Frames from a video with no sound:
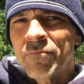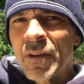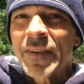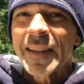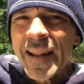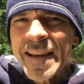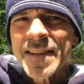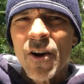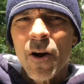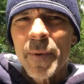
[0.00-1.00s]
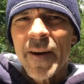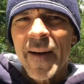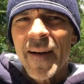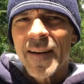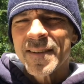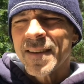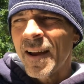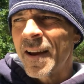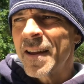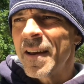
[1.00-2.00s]
even less carbon
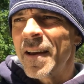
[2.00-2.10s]
dioxide